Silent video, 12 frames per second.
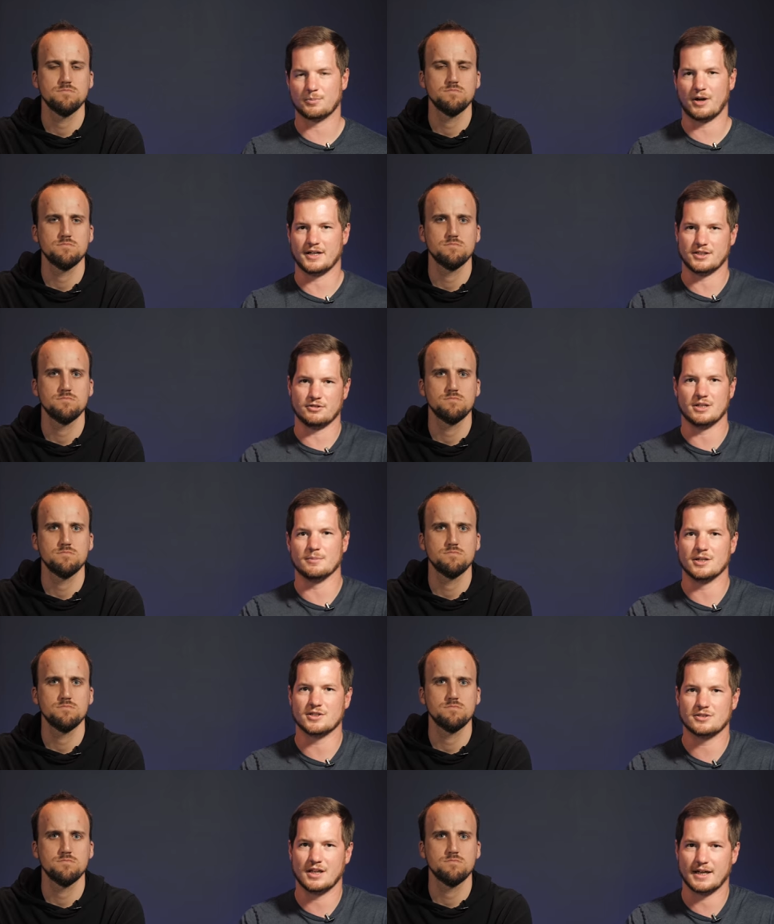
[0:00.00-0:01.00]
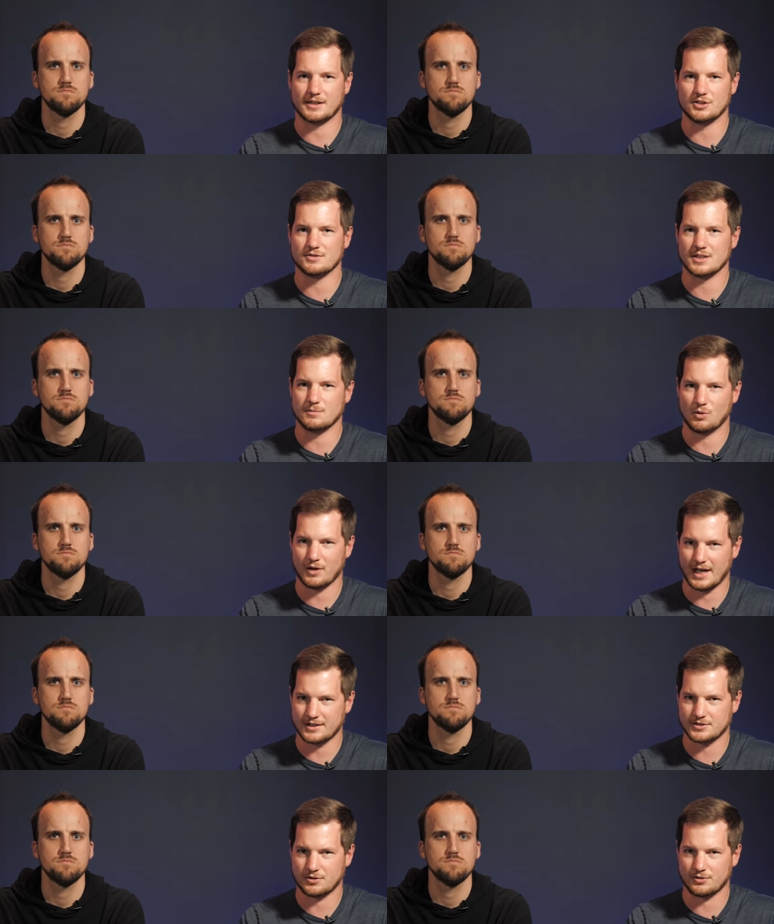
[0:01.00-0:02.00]
Speaker 1: to brighten your image, like using more
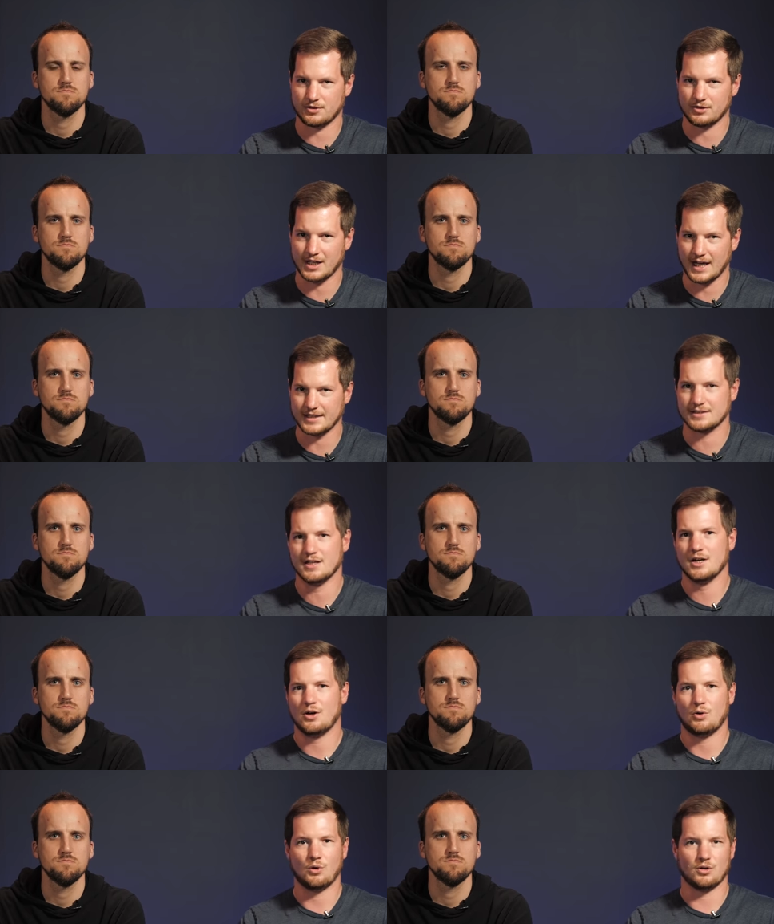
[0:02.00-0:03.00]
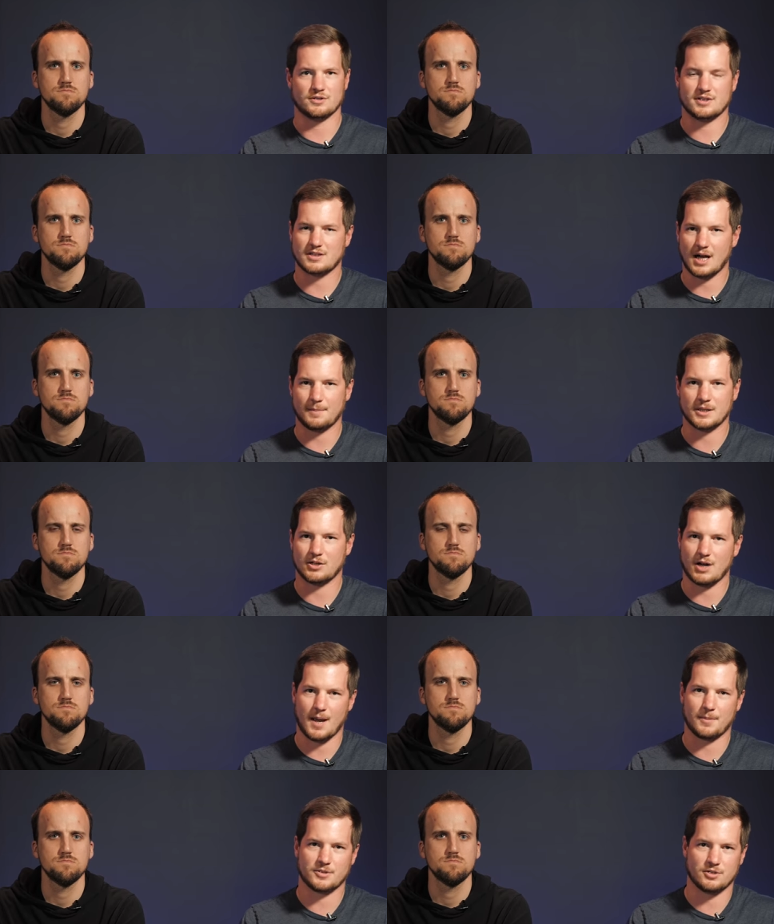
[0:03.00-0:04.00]
external light or stopping your
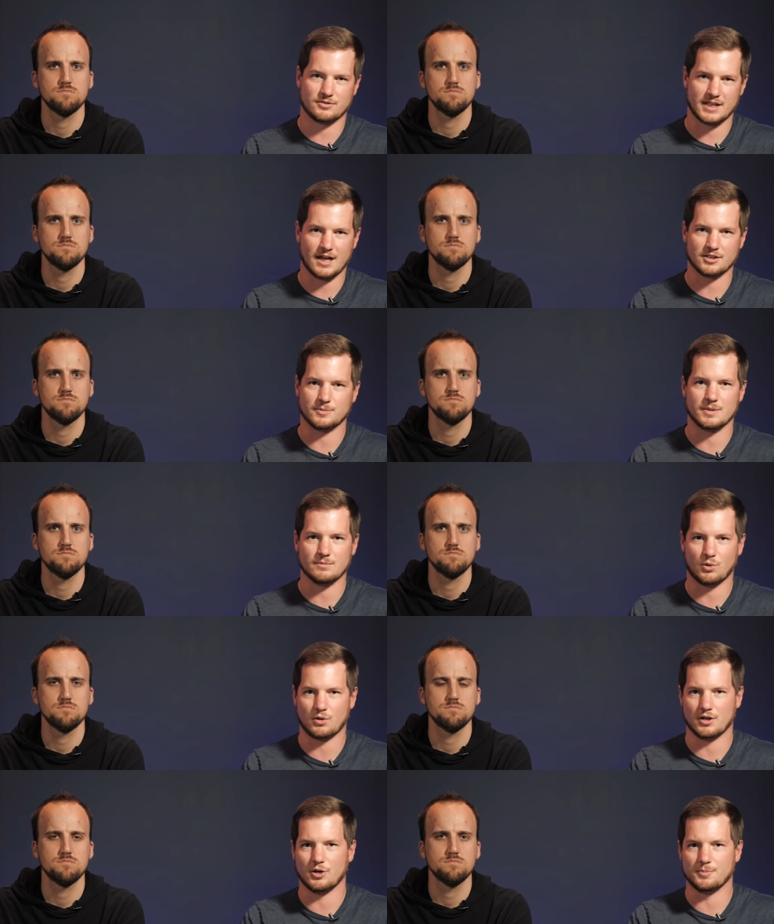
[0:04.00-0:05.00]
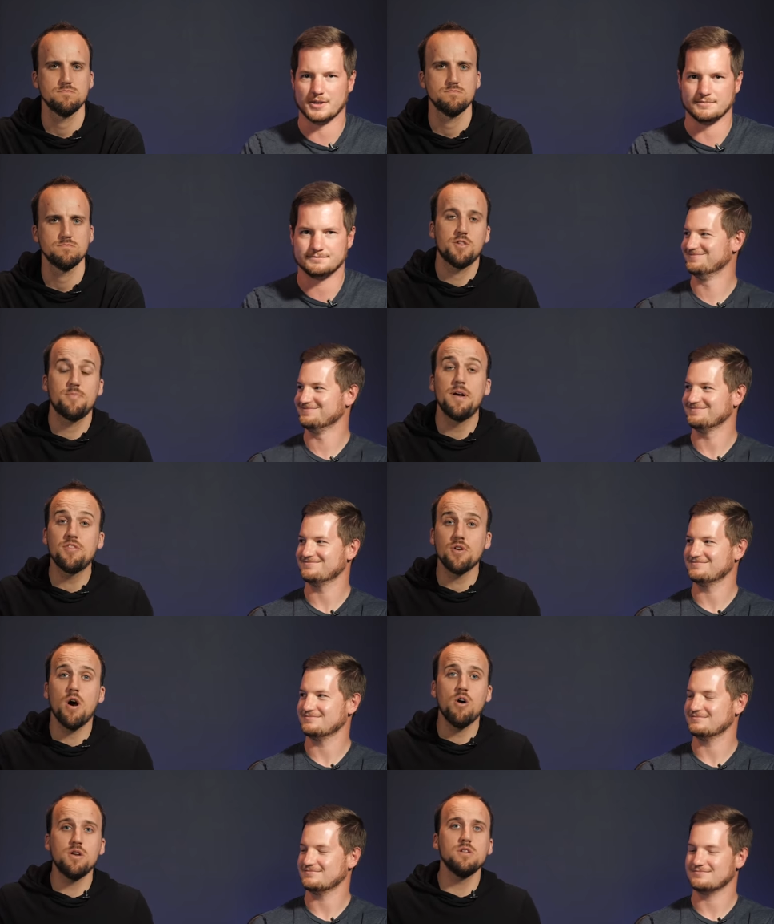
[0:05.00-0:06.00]
aperture down to be more open.
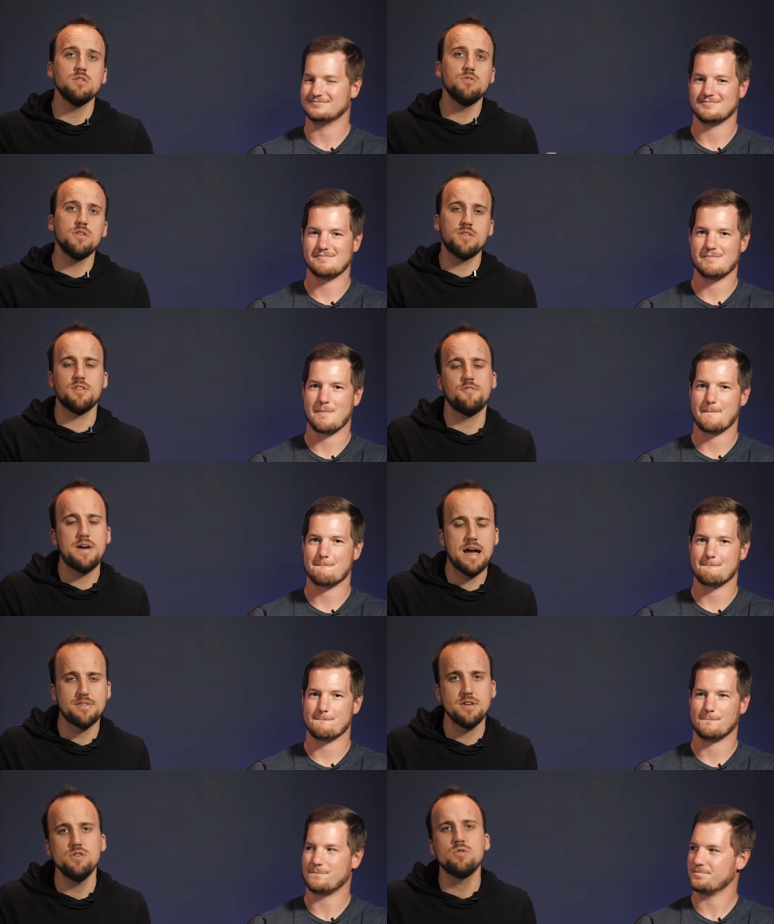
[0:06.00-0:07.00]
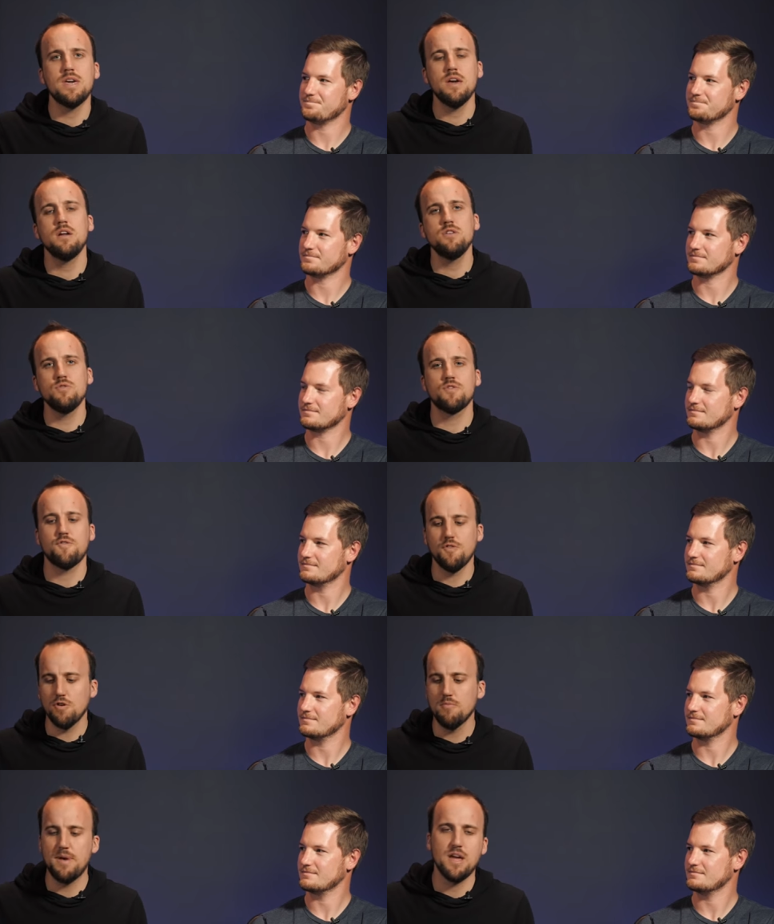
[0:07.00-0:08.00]
Speaker 2: Spencer already alluded to the fact that you can use
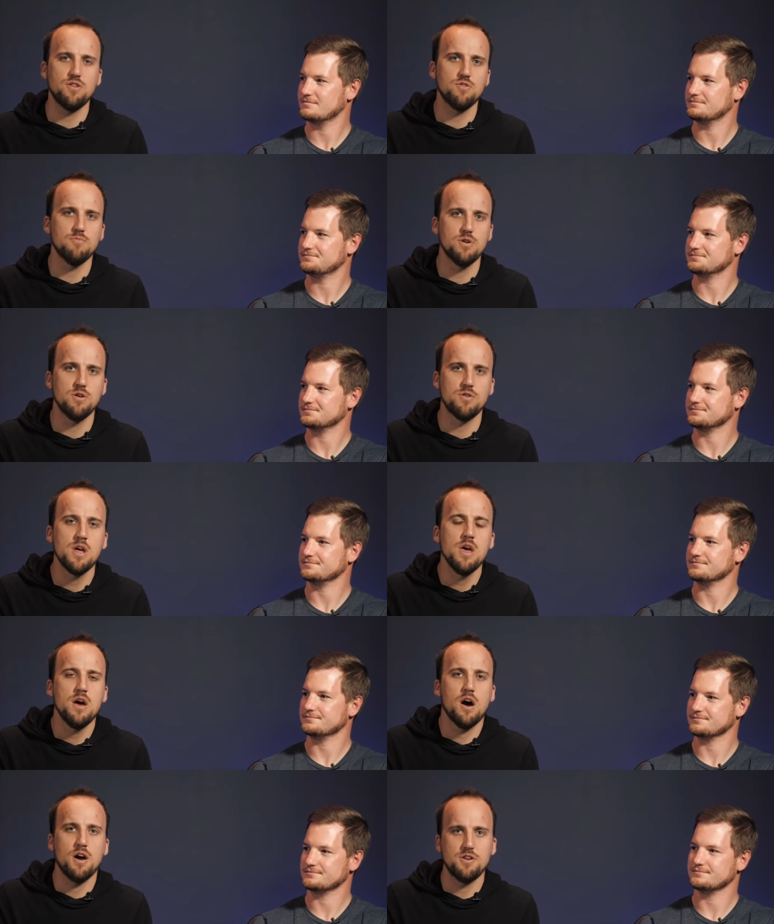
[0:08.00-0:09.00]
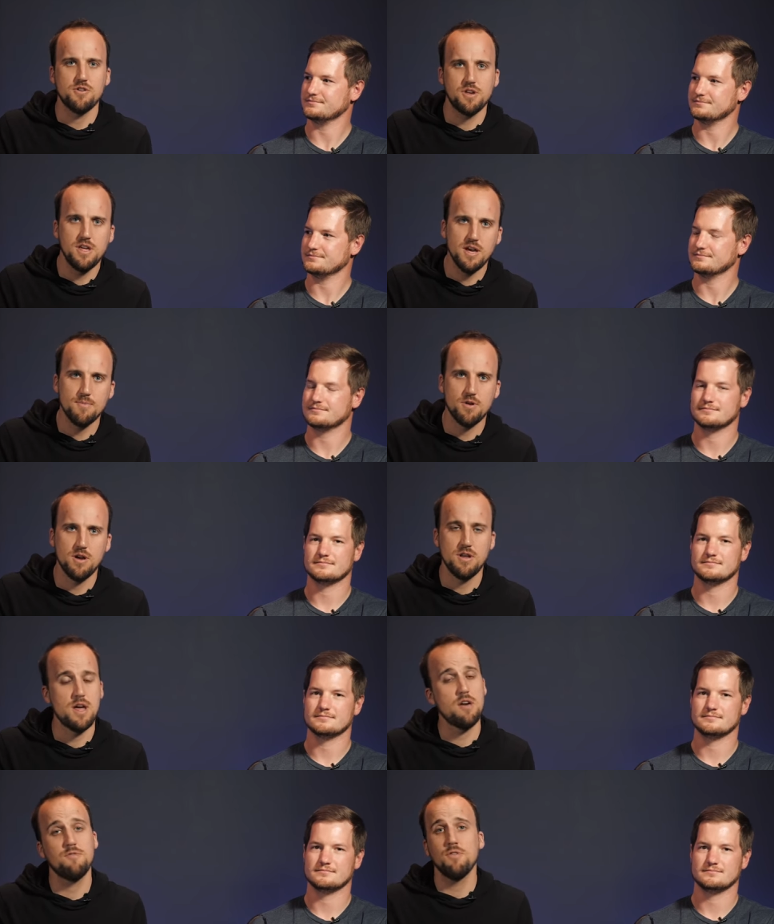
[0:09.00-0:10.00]
full manual mode on your camera
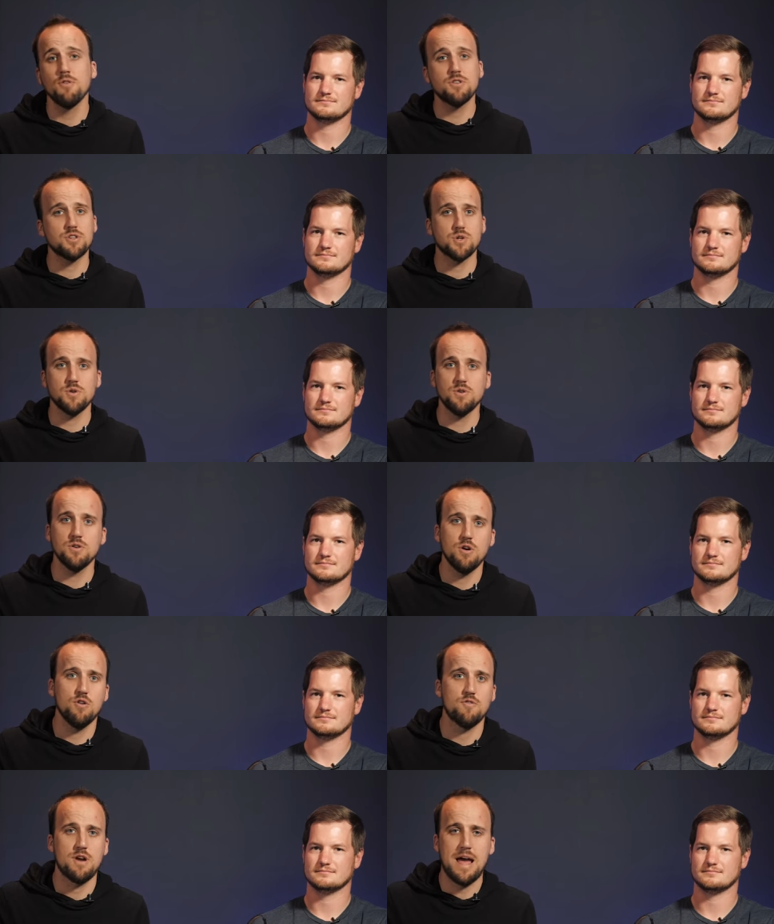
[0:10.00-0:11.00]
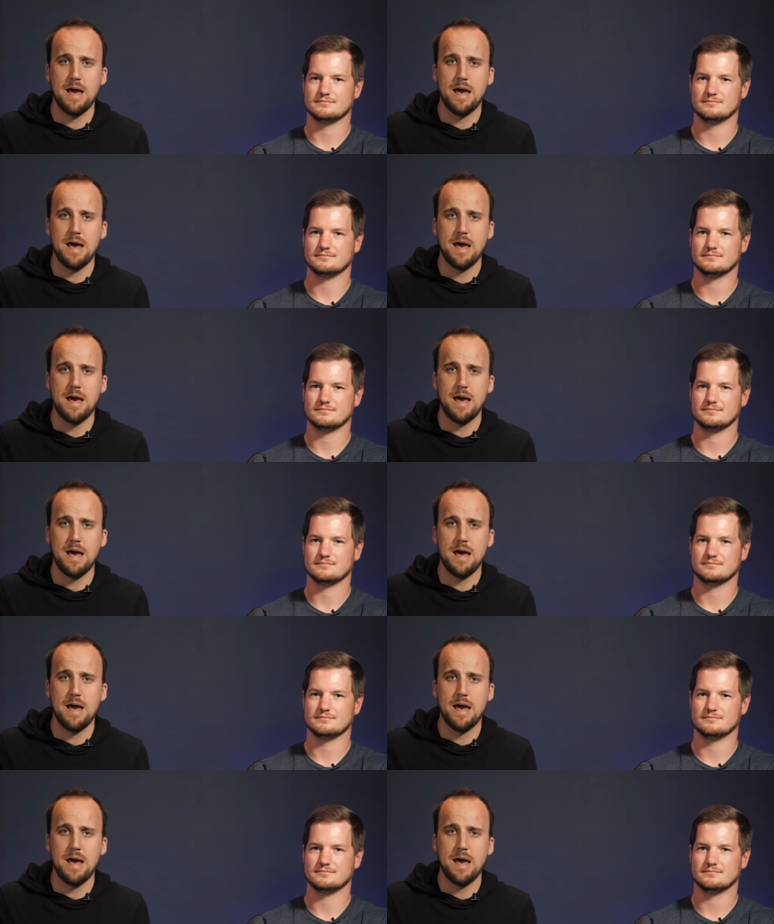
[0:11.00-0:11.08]
and have full control over